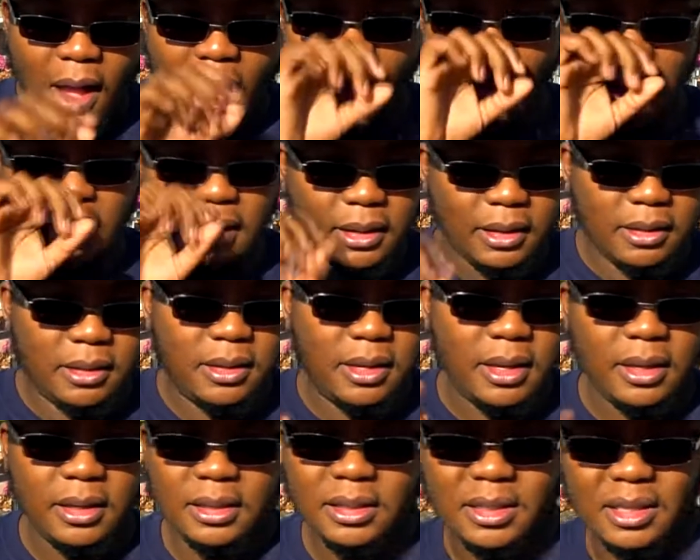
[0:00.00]
out of
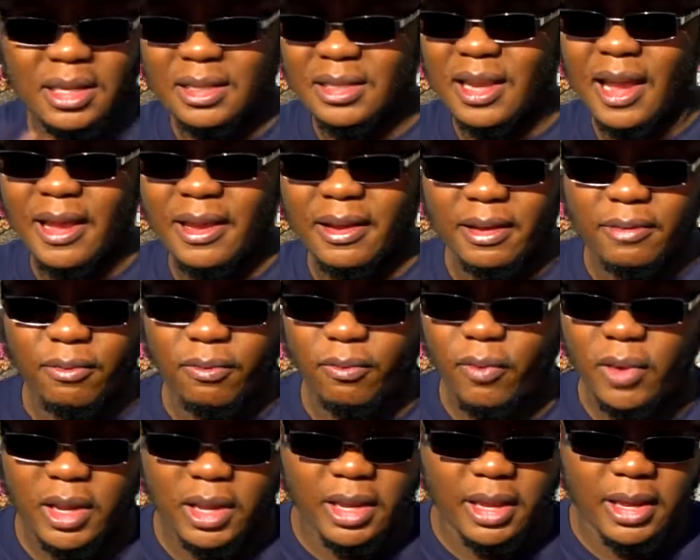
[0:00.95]
this entire
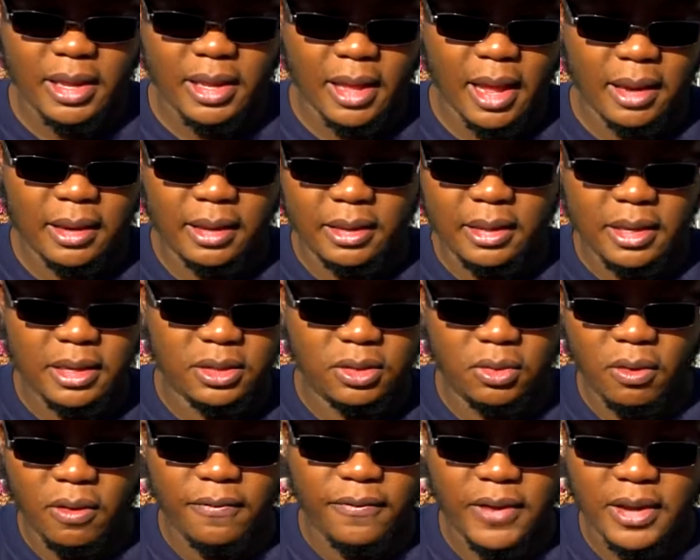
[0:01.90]
weekend, out of these
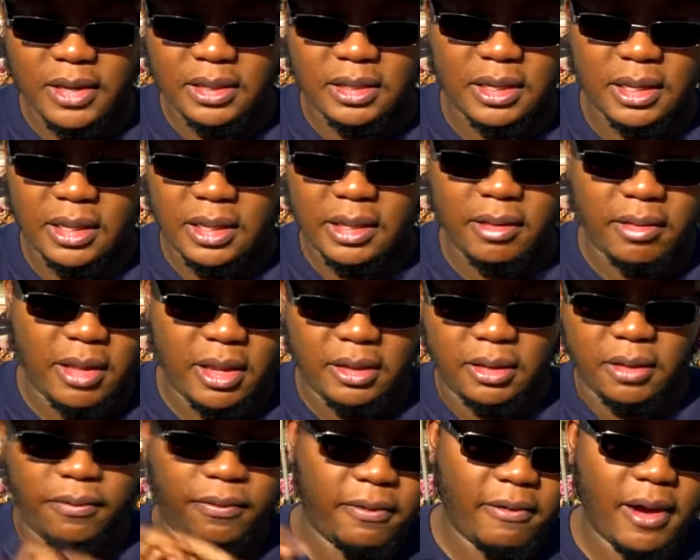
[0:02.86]
two events, because
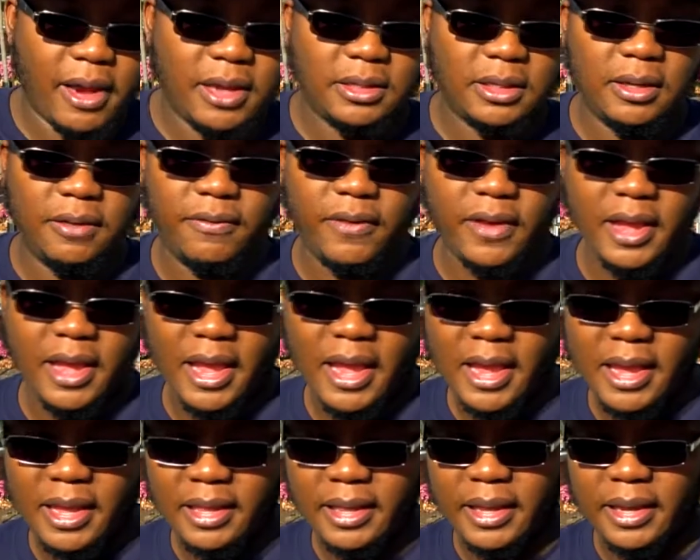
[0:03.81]
there's the Verizon event
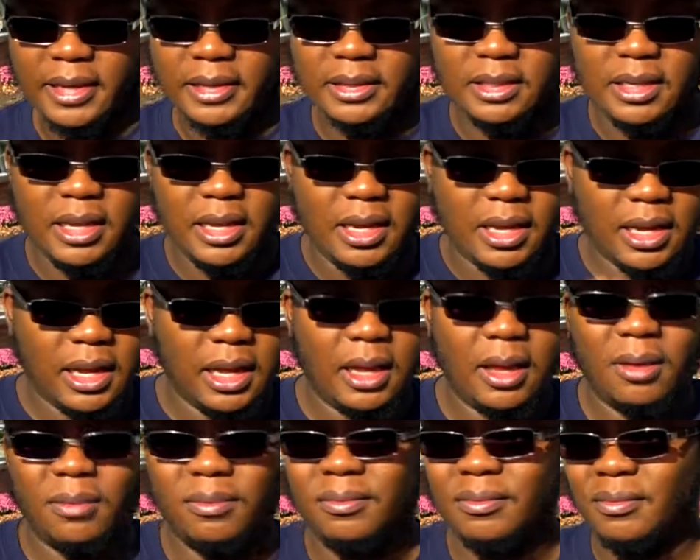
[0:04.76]
and there's the...
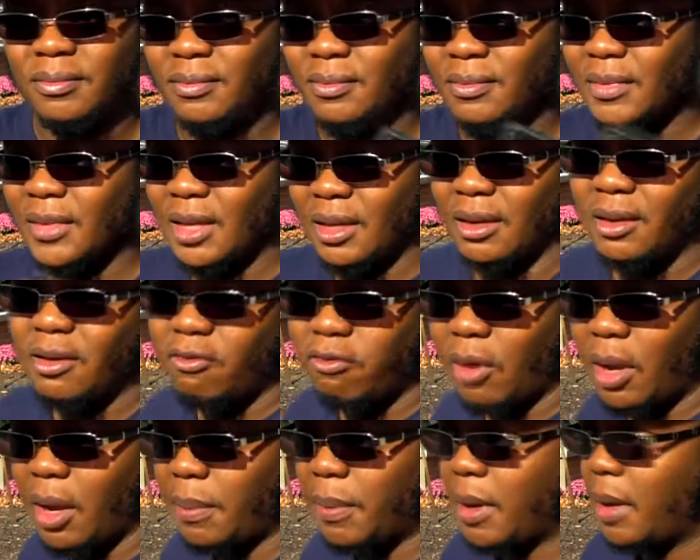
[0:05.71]
Um,
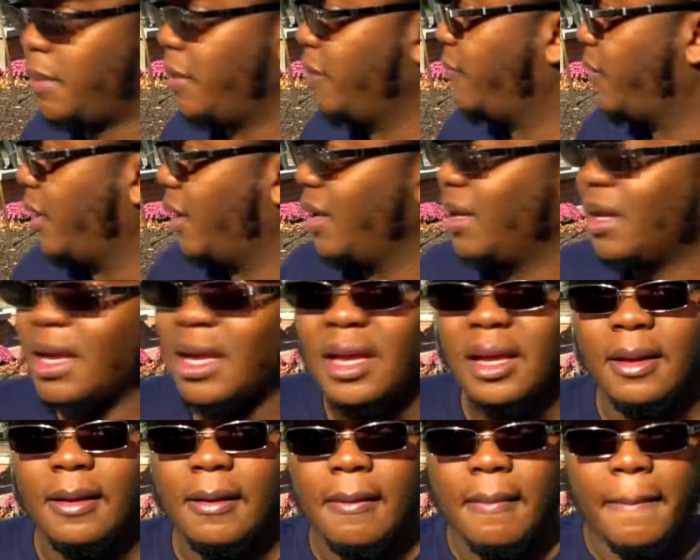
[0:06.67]
Grubhub event,
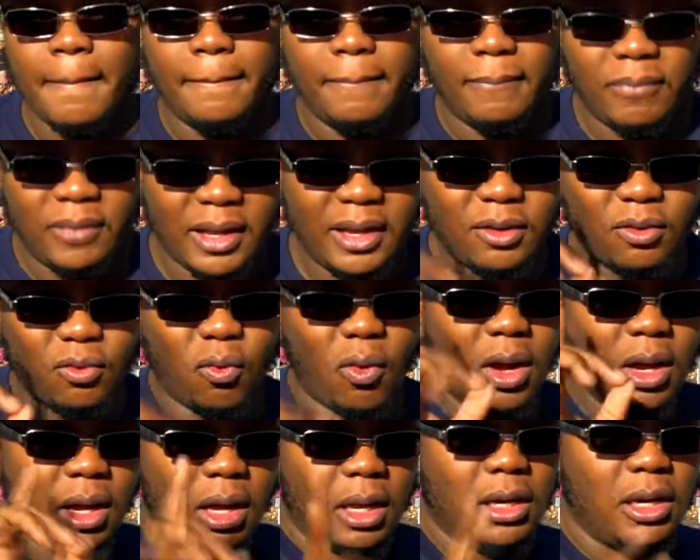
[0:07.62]
there's
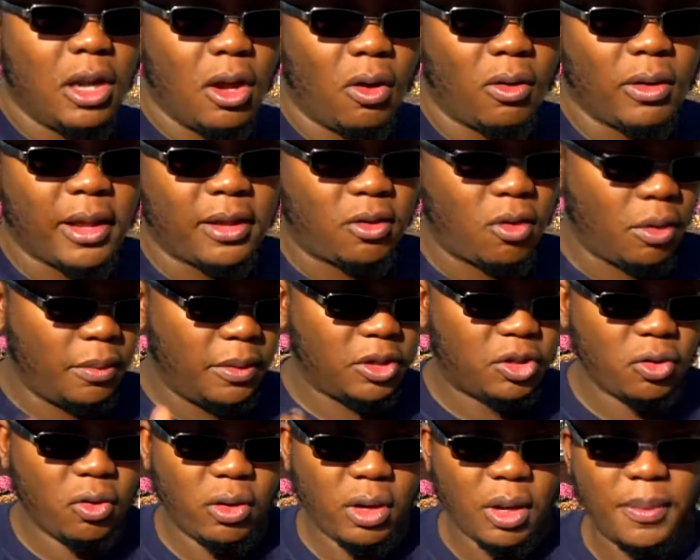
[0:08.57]
one unknown that's going to be
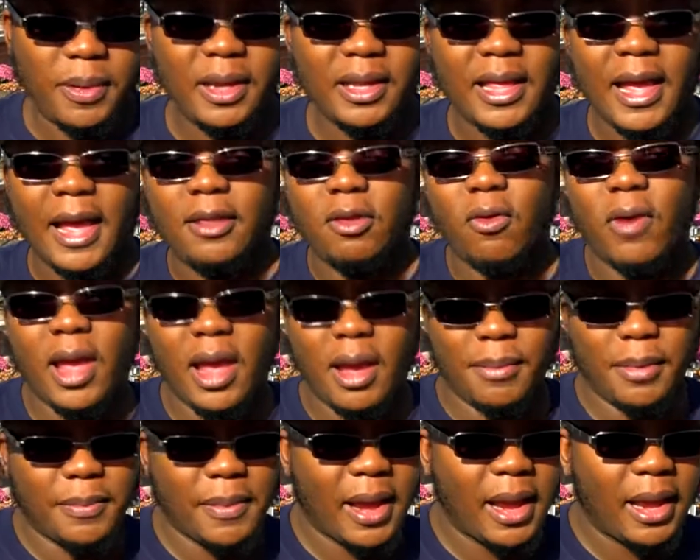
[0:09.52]
showing up here that I don't
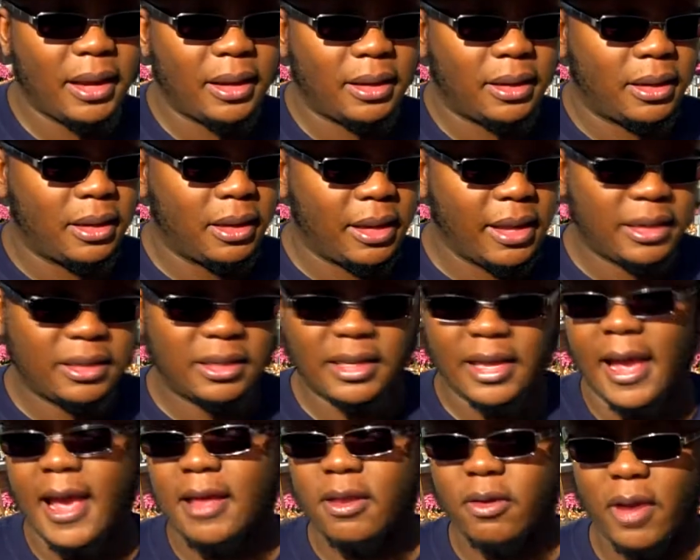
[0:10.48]
have in my collection,
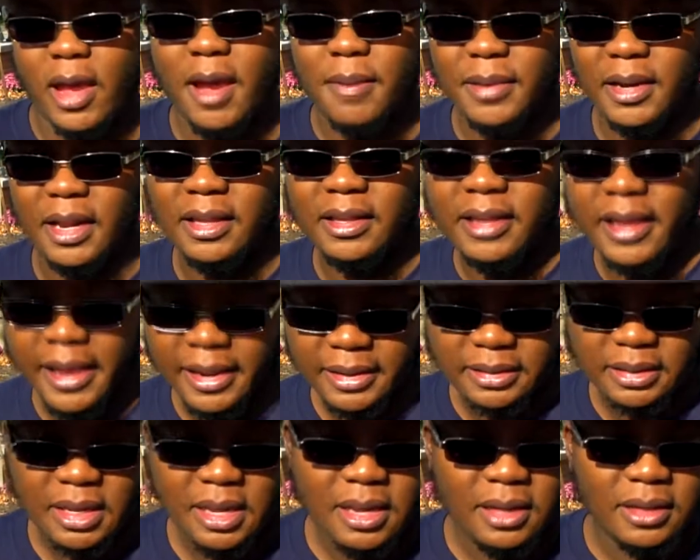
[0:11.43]
that I don't have in a
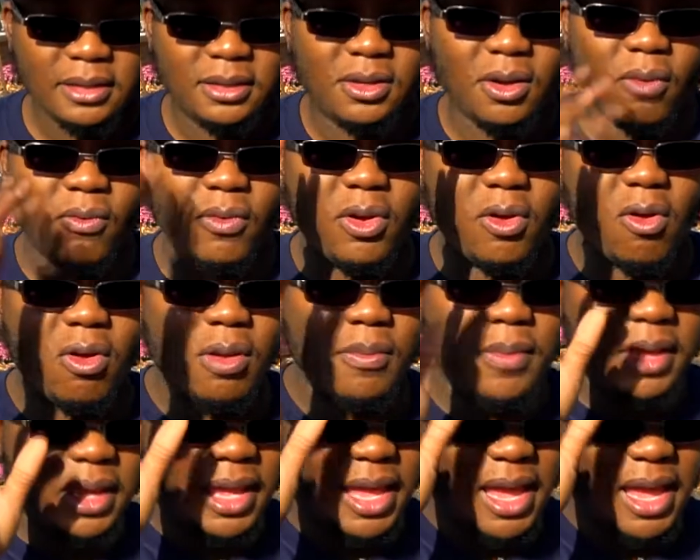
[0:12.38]
dex. So we're going to be